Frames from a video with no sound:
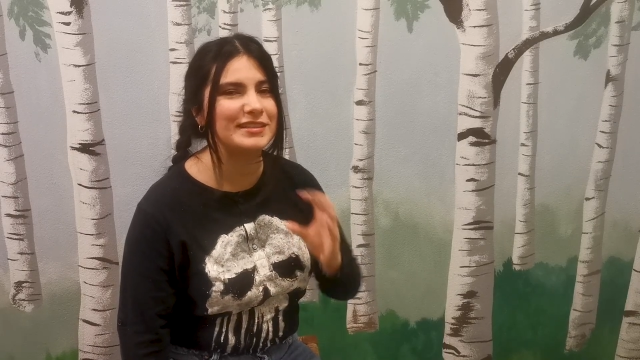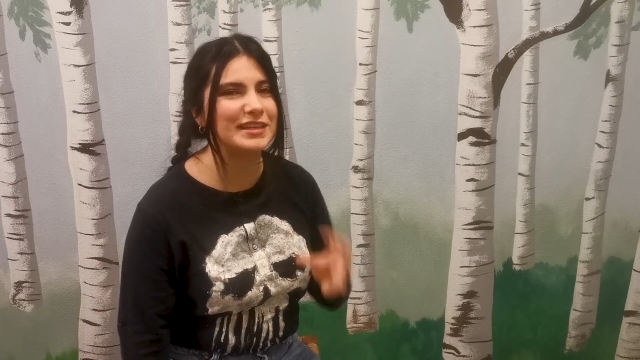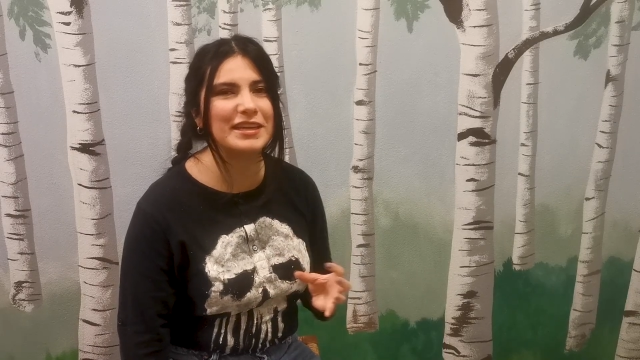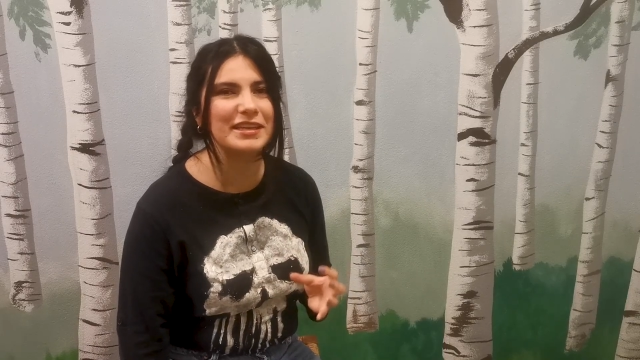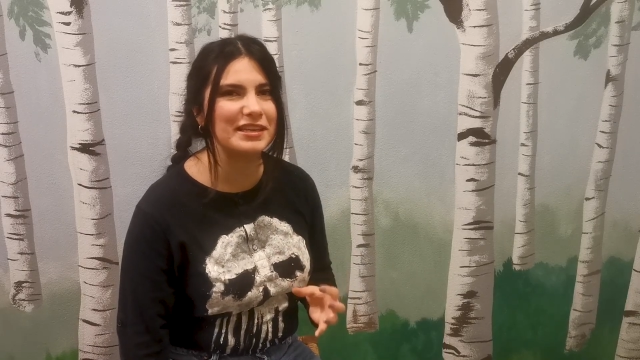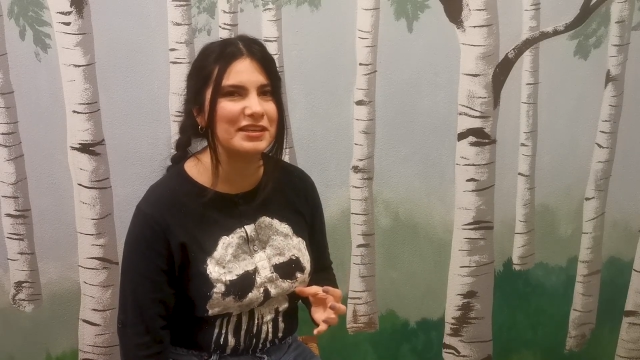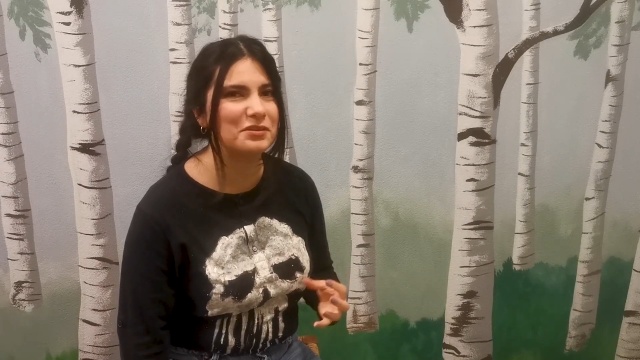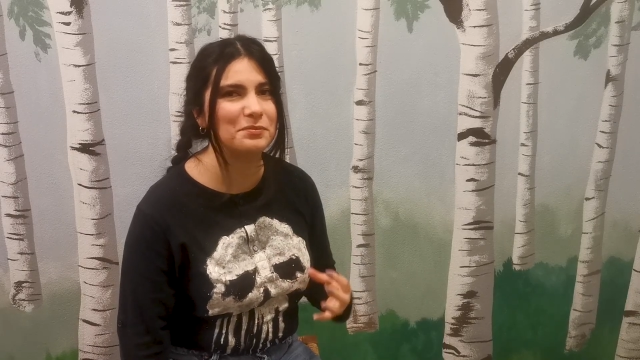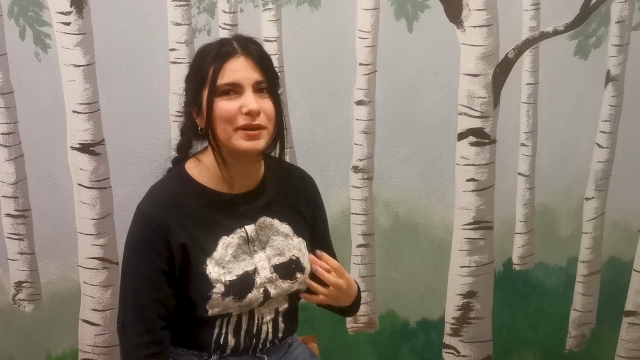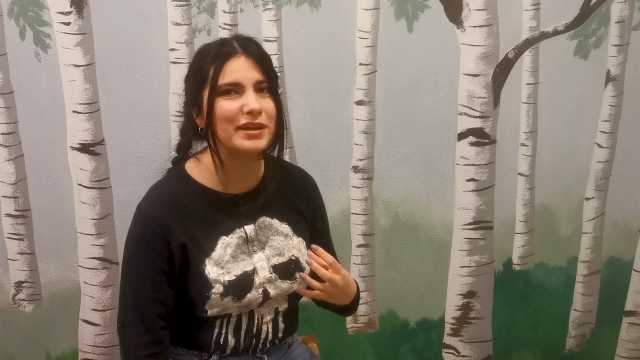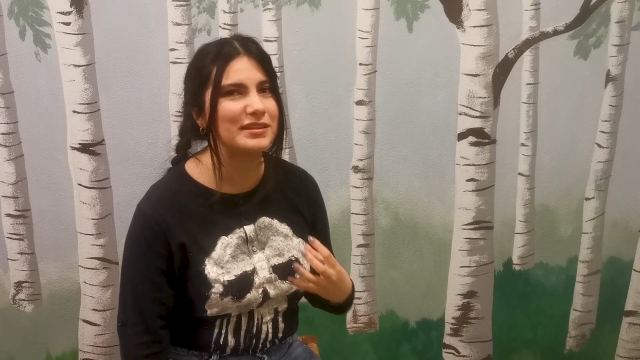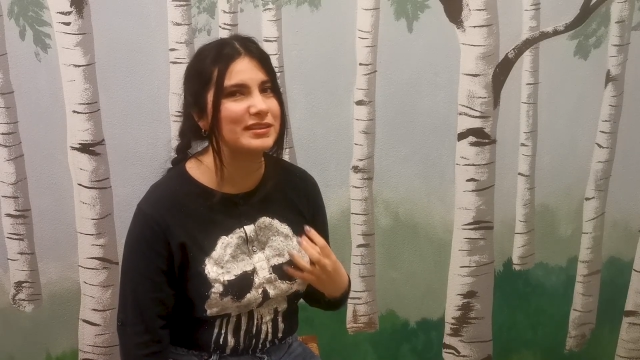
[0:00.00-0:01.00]
taken
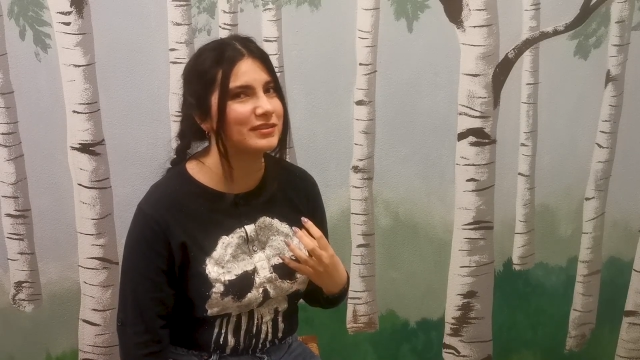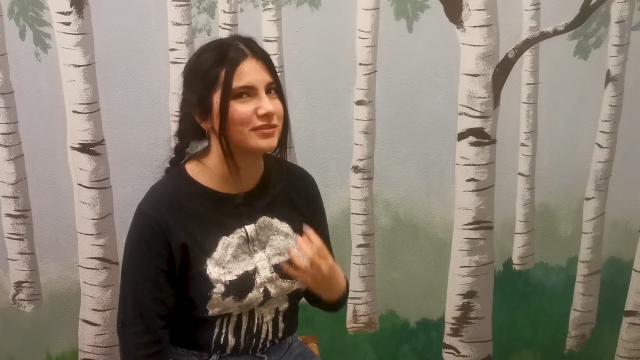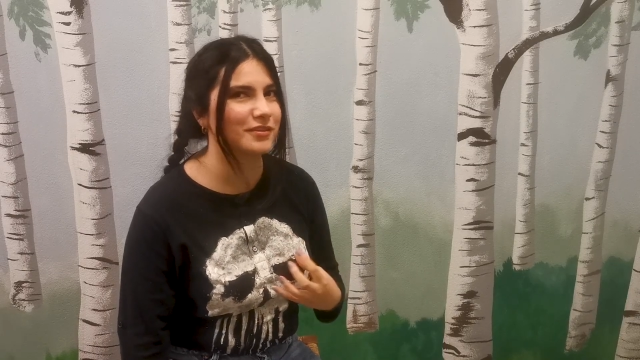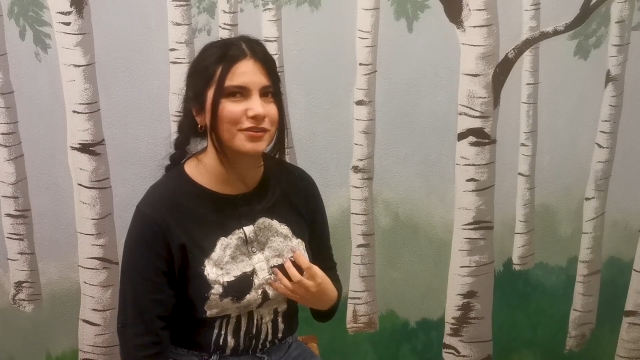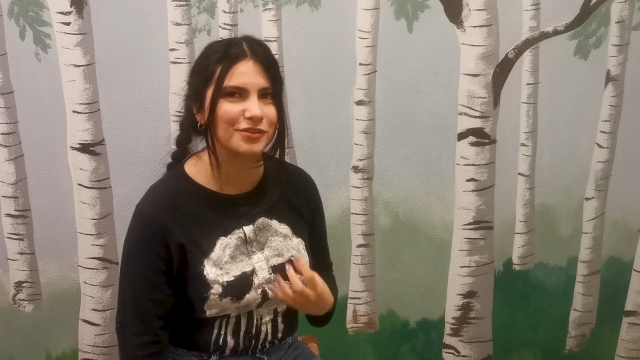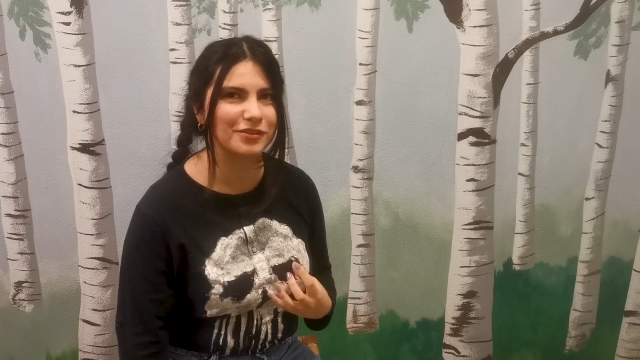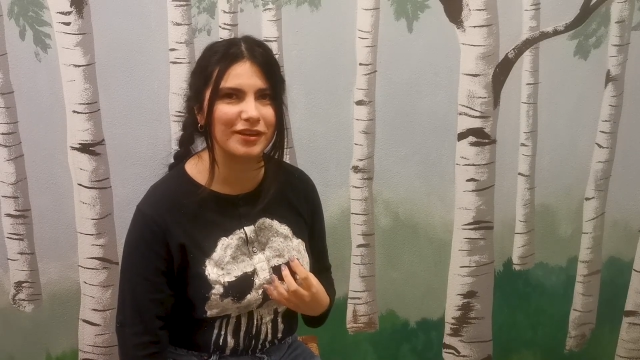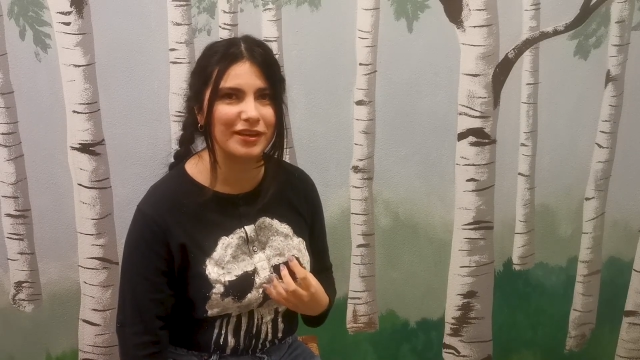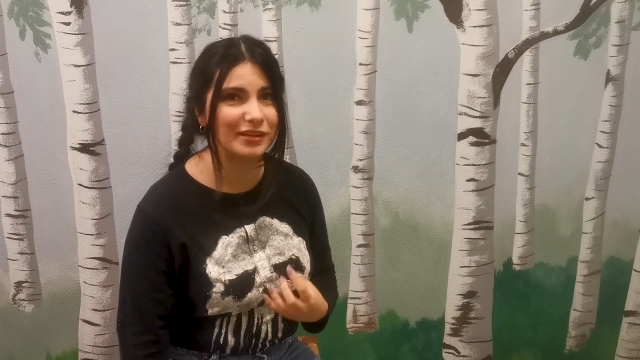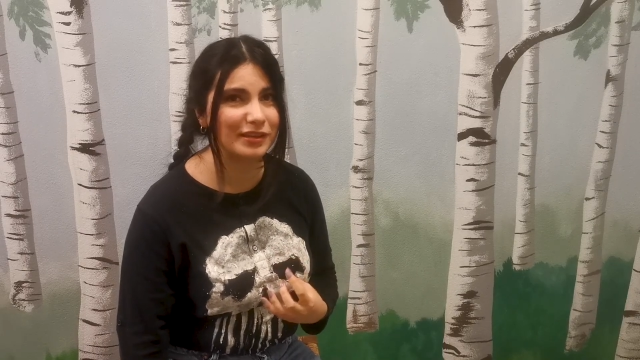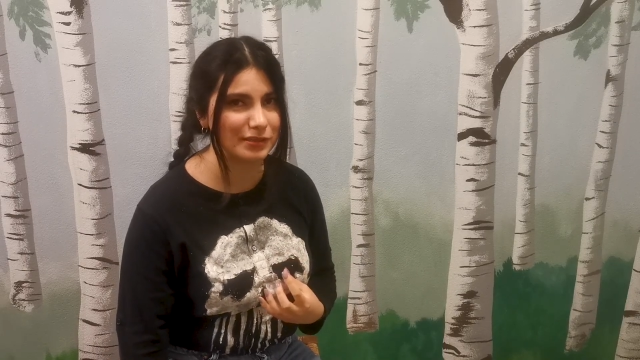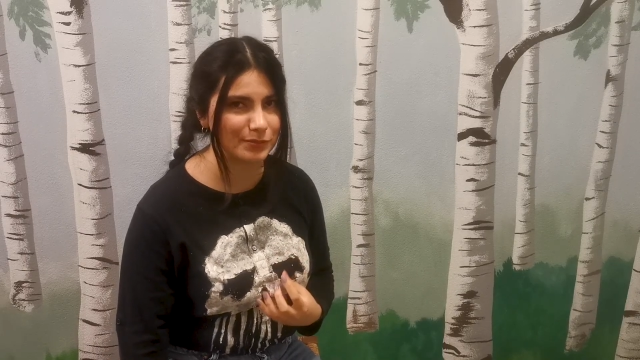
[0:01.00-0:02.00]
in by this doctor
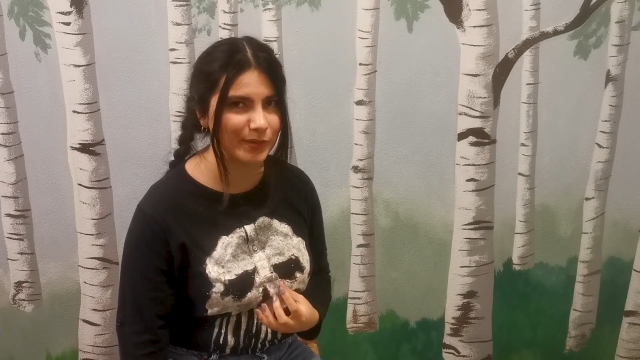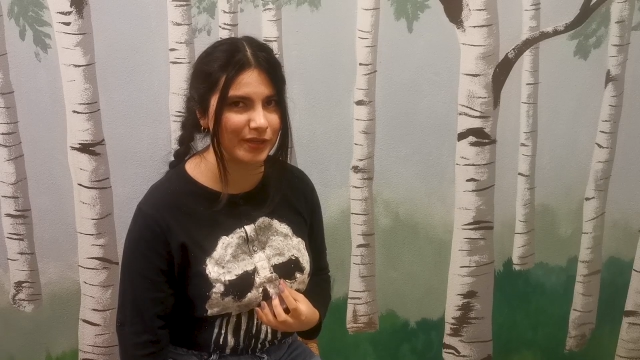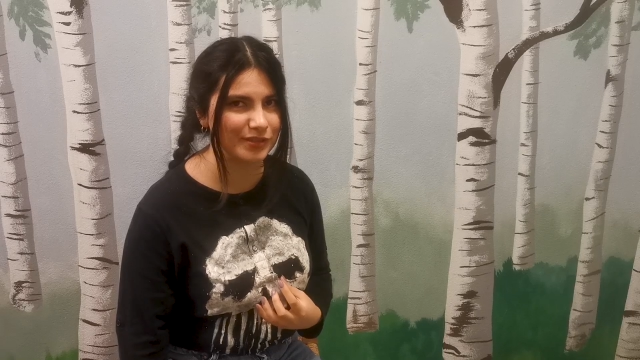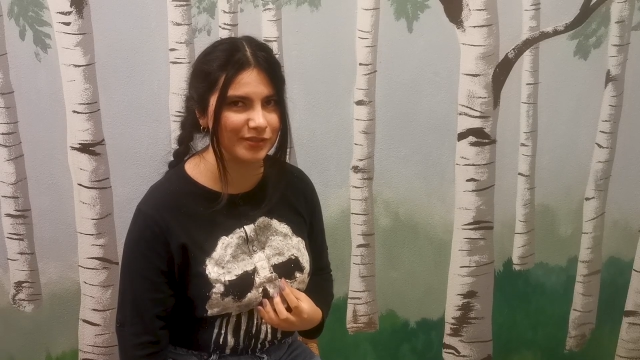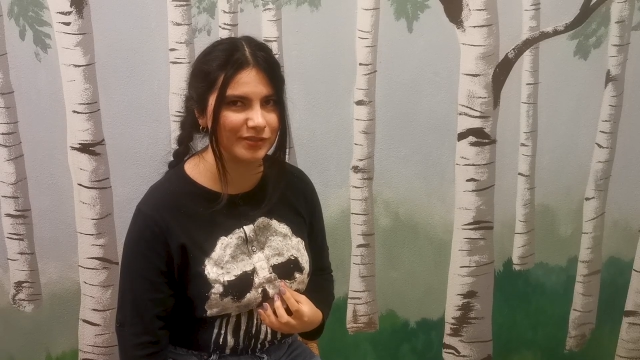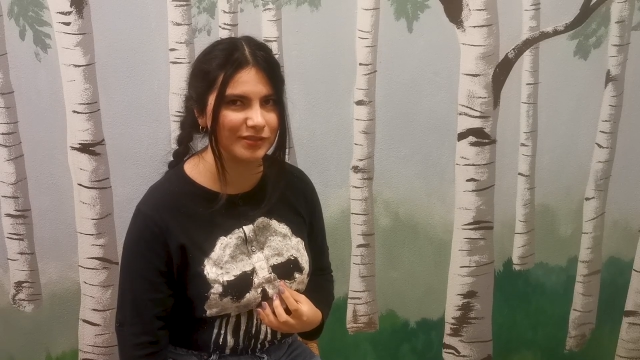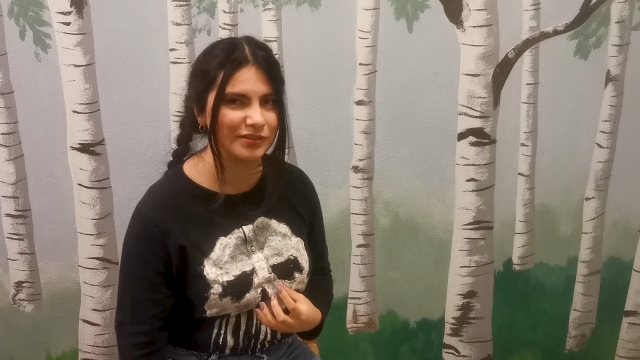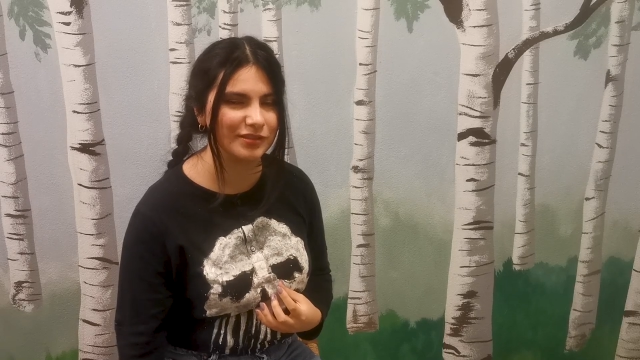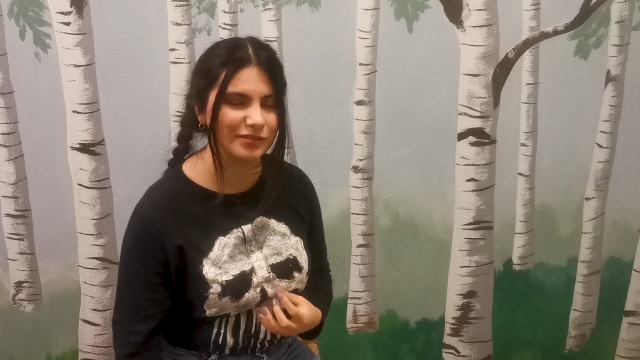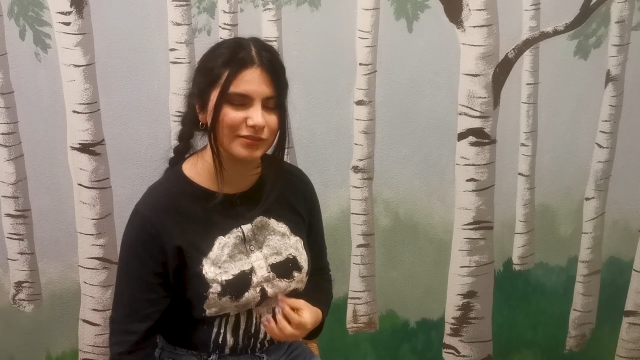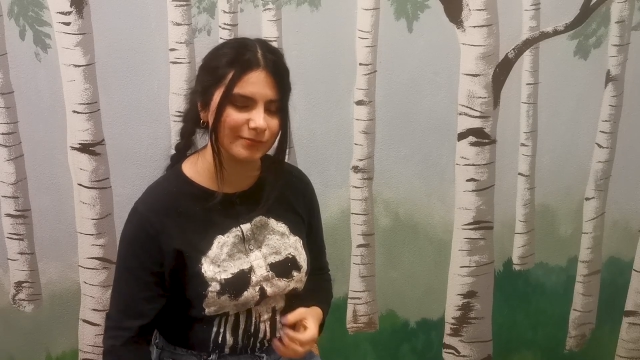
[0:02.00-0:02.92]
and his patient.